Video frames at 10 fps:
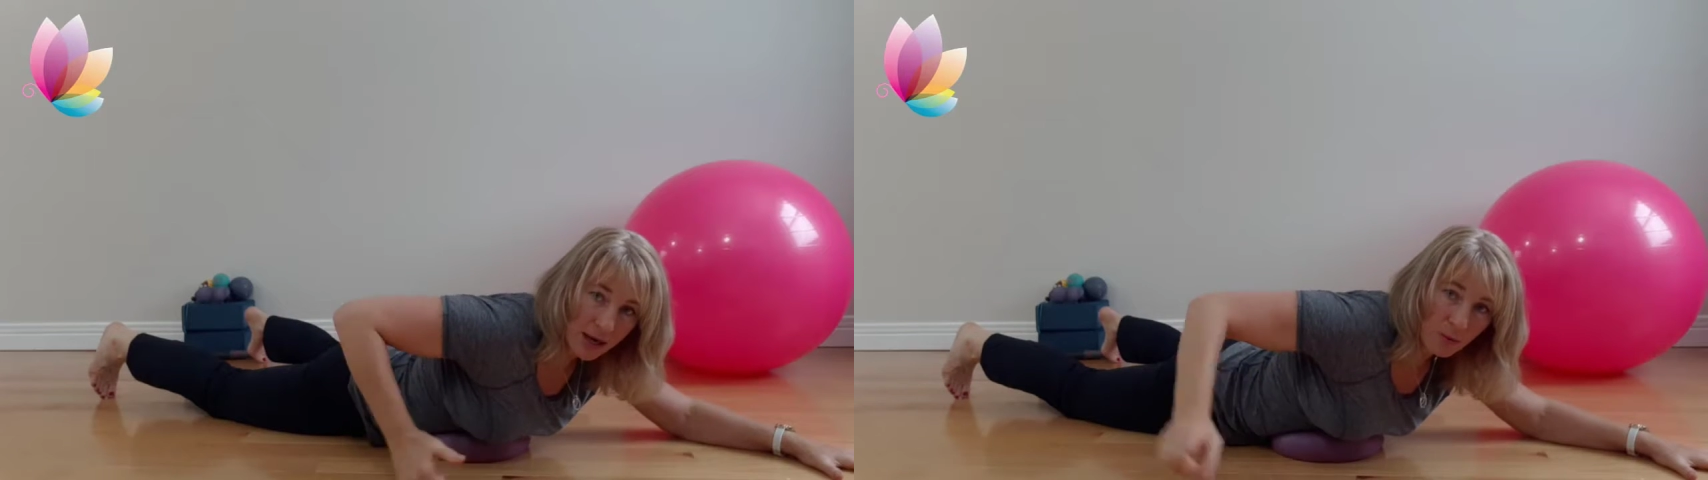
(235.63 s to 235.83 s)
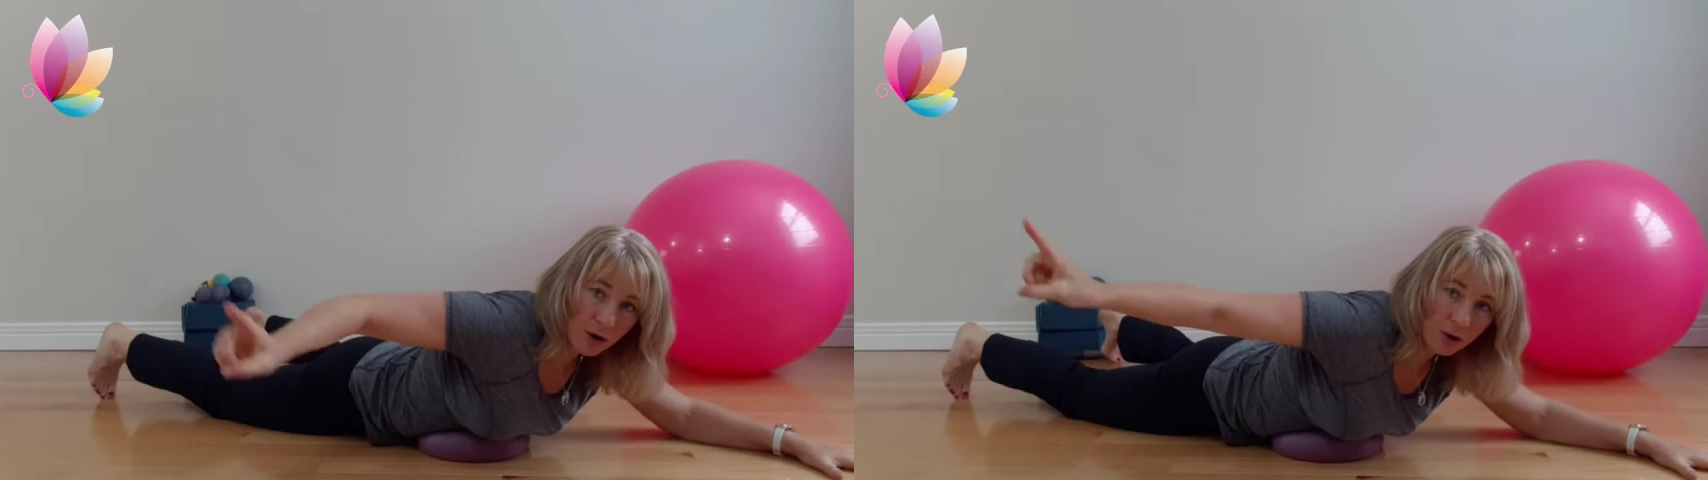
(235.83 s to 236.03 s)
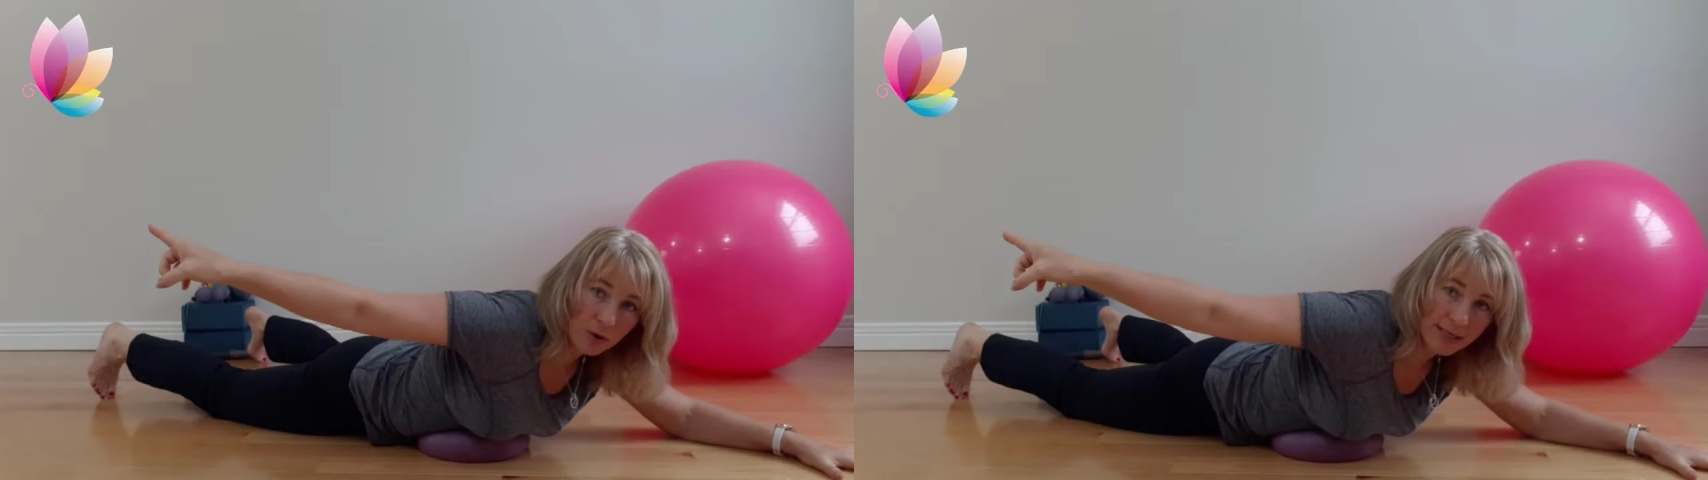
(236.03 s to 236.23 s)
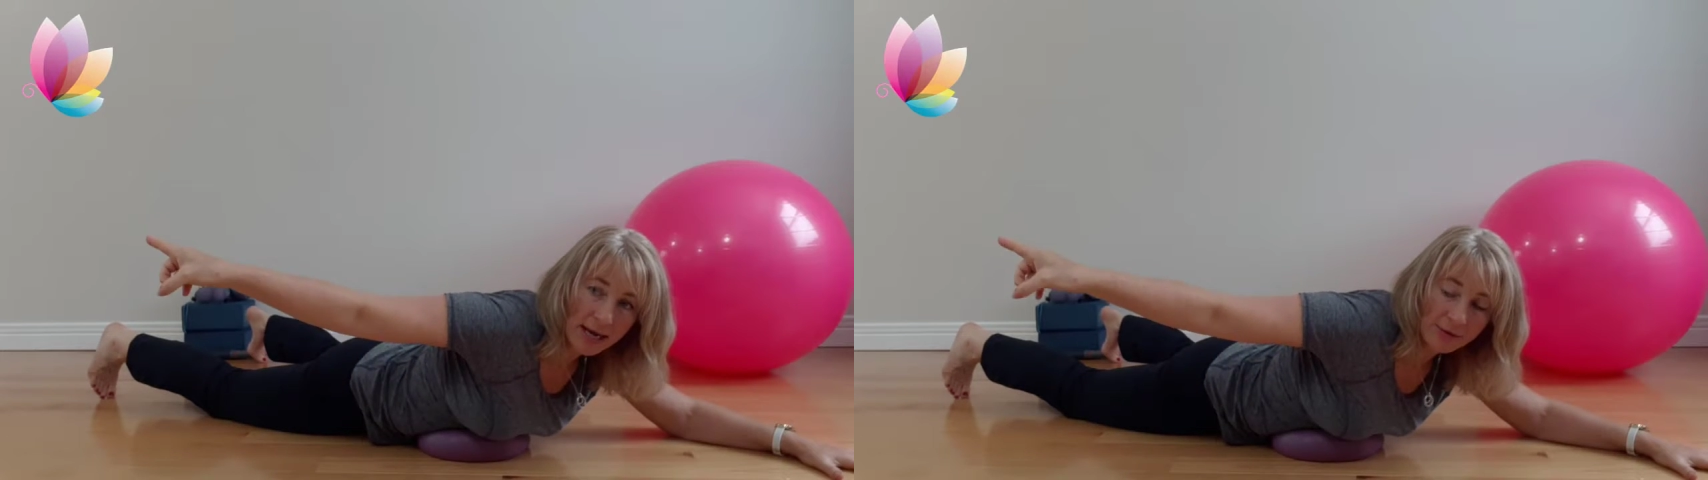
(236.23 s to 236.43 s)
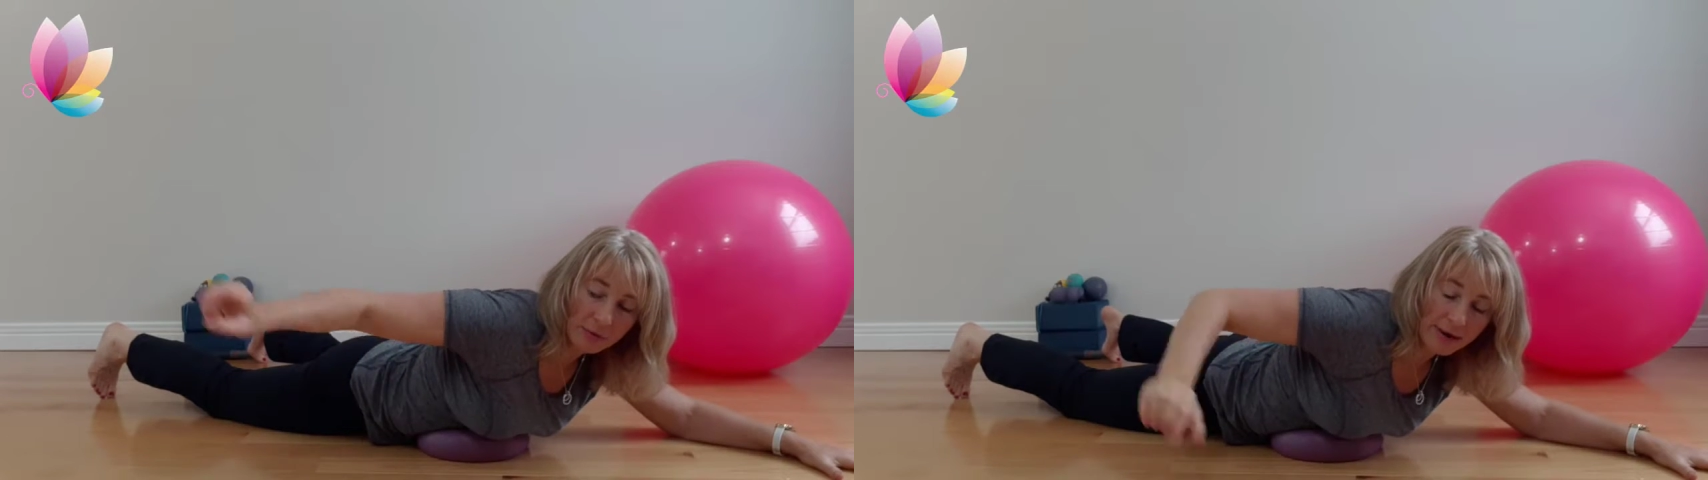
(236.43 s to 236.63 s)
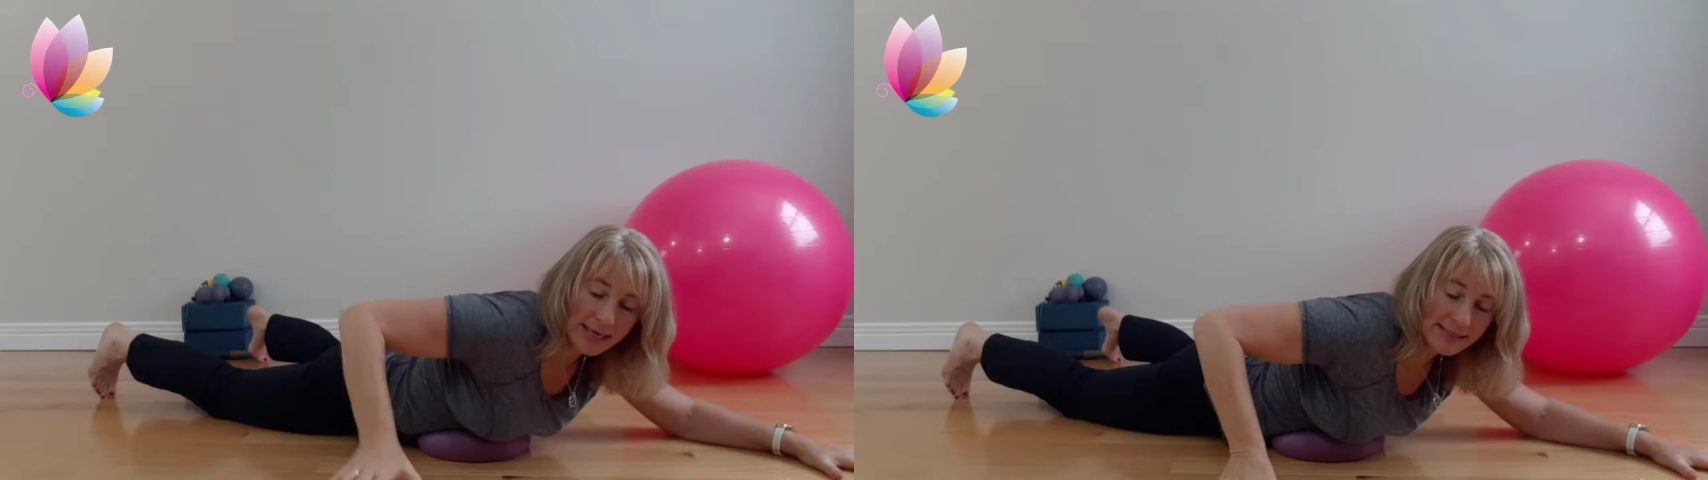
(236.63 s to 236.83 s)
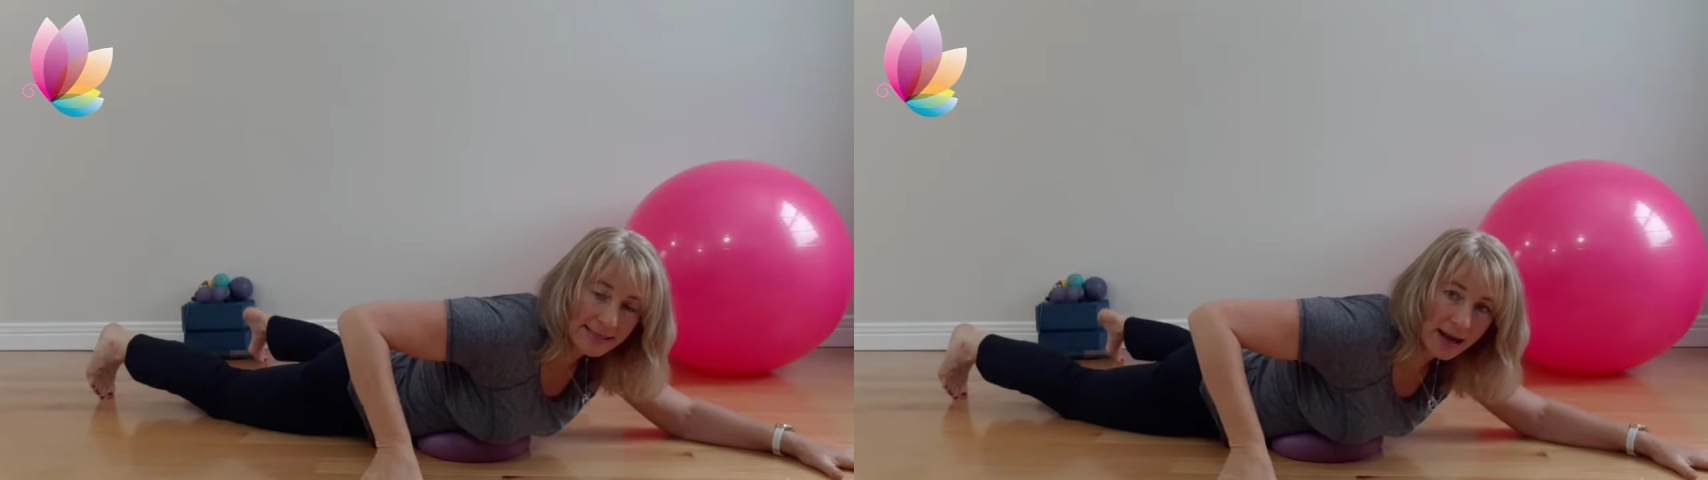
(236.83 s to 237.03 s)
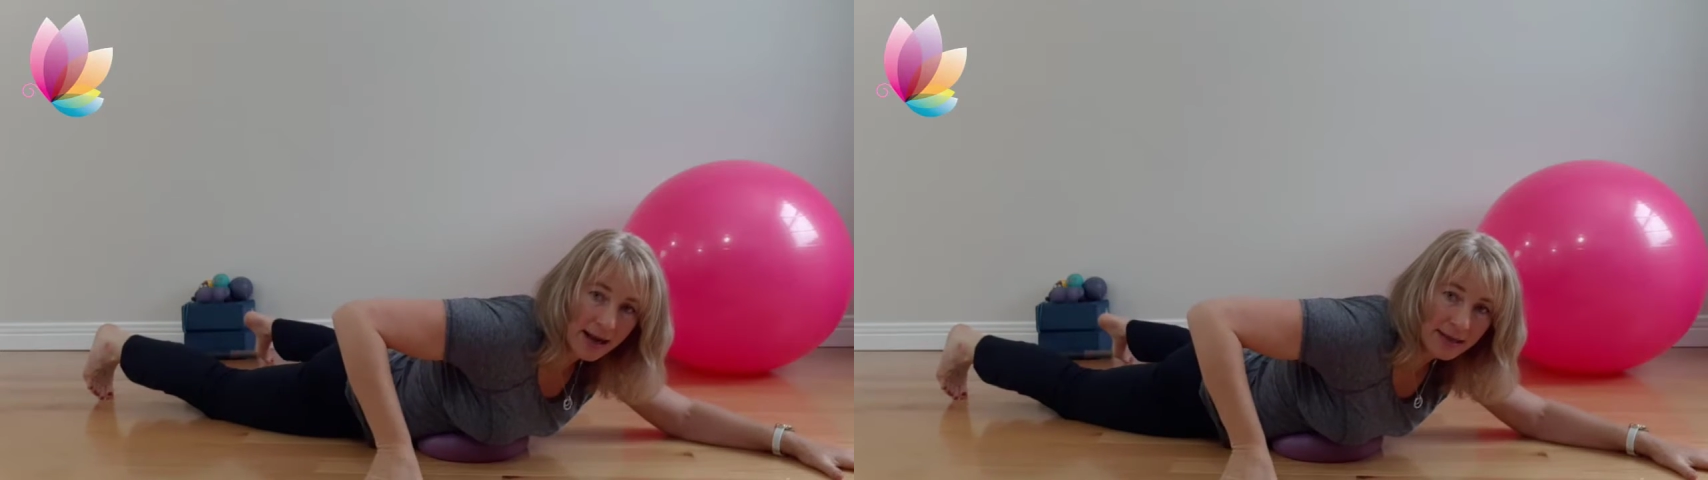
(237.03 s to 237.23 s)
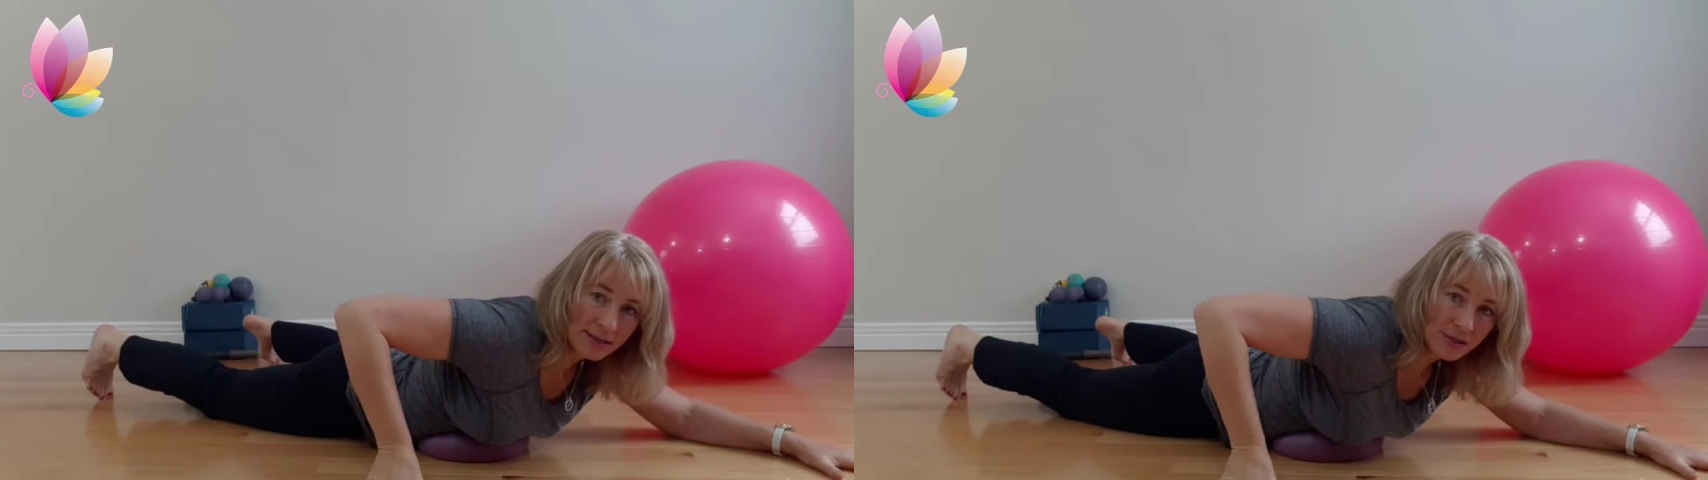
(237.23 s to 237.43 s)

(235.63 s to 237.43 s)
I want to go down the right side,